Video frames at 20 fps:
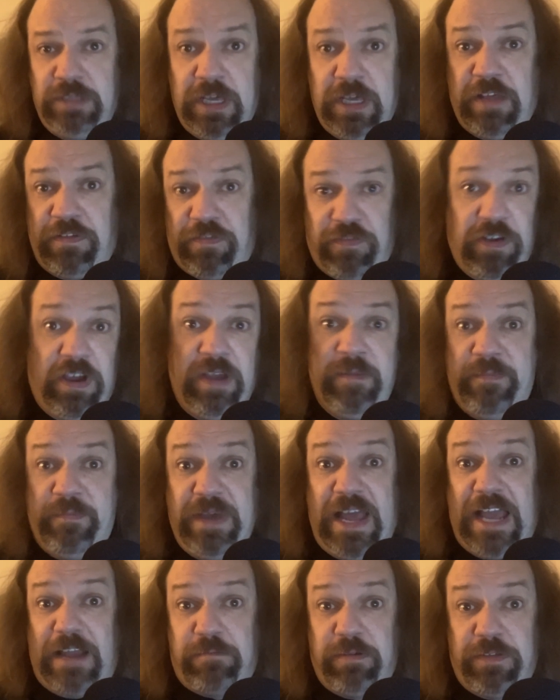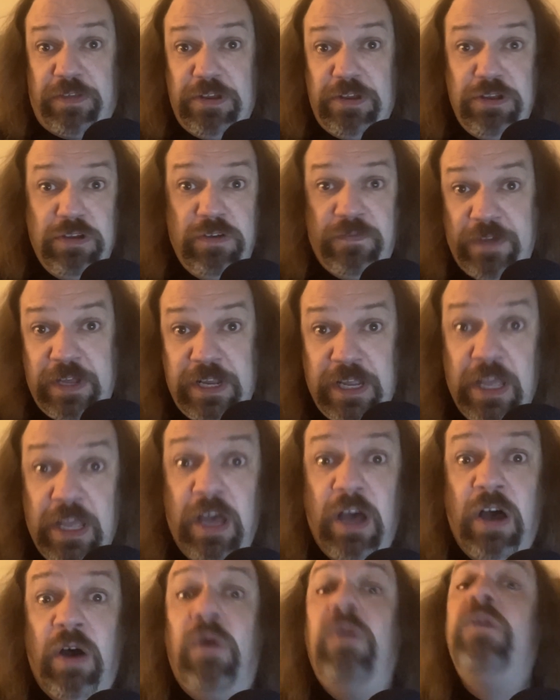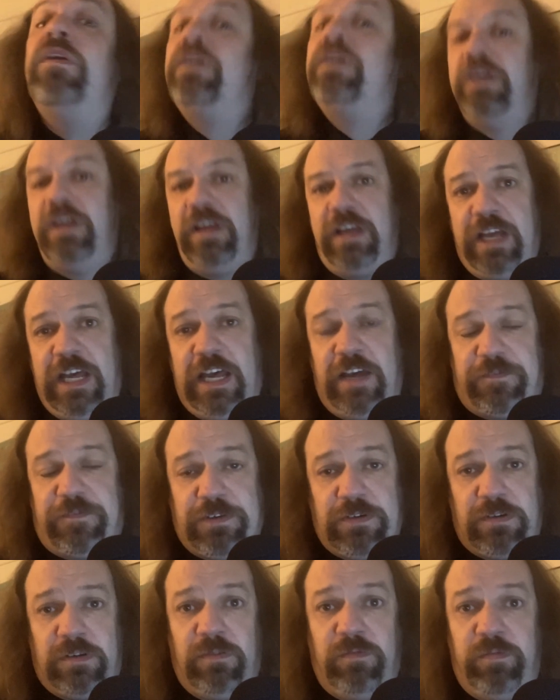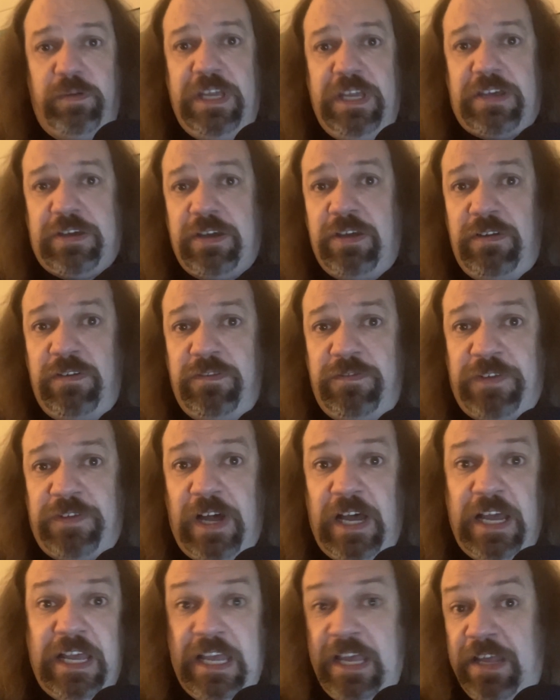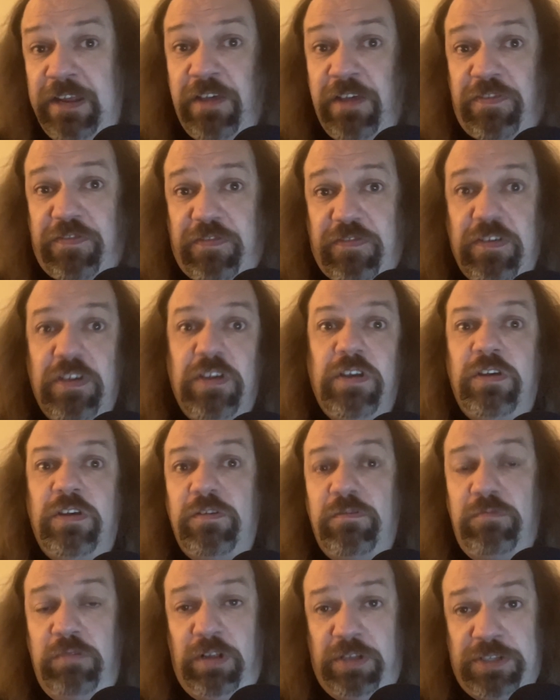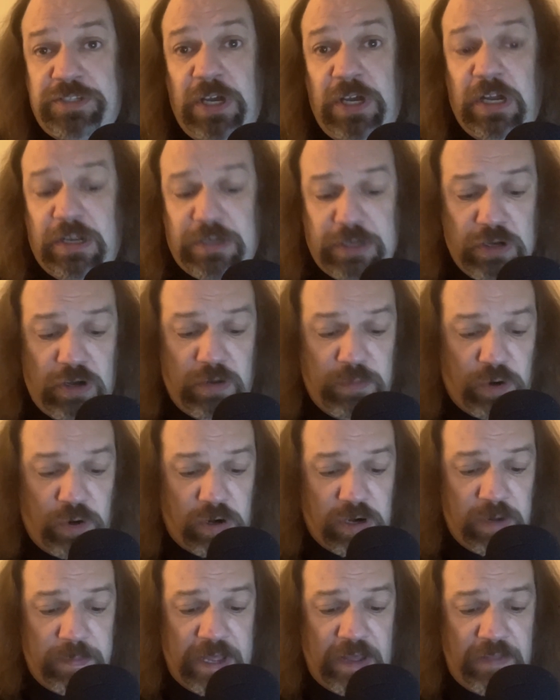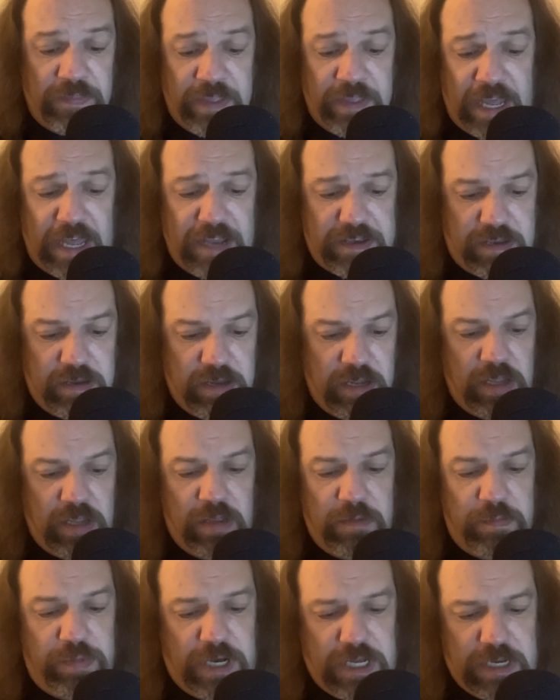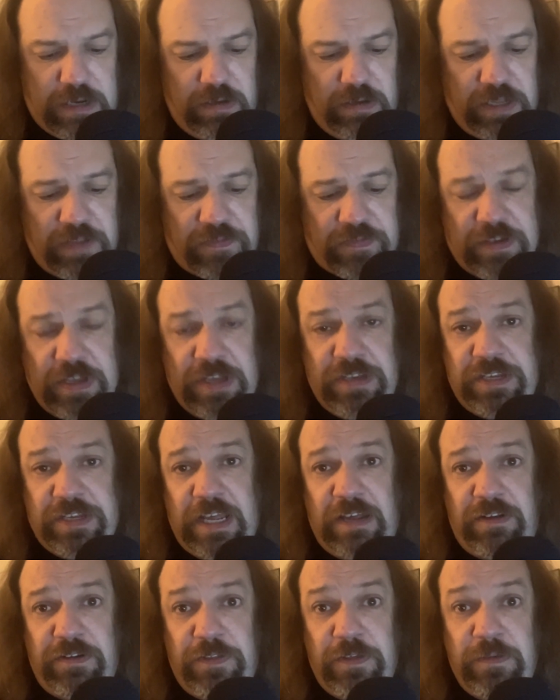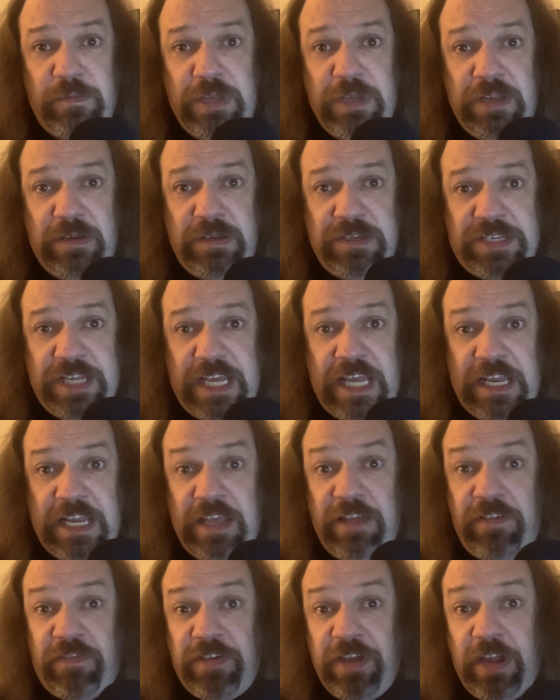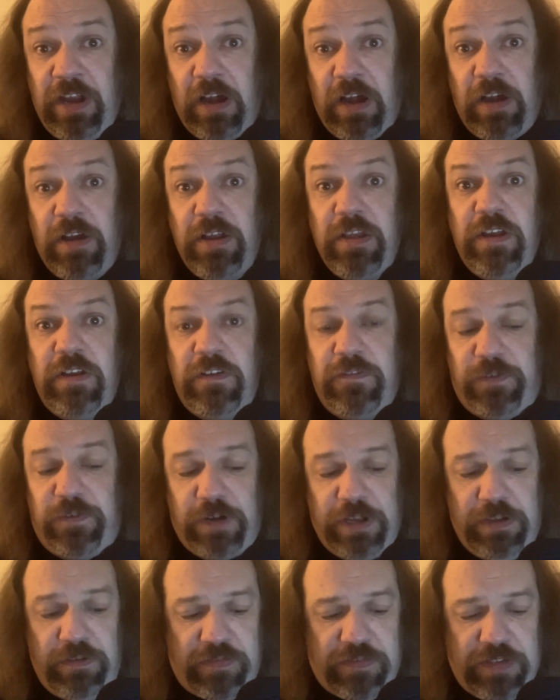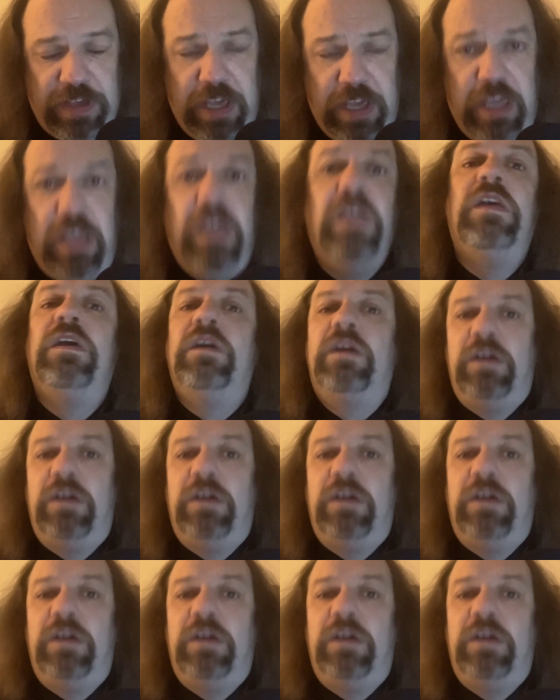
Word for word: yes, I'm back with a new video. After a week of hiatus, we'll talk no more about that, but let's get down to the meat and tatties here. For you see,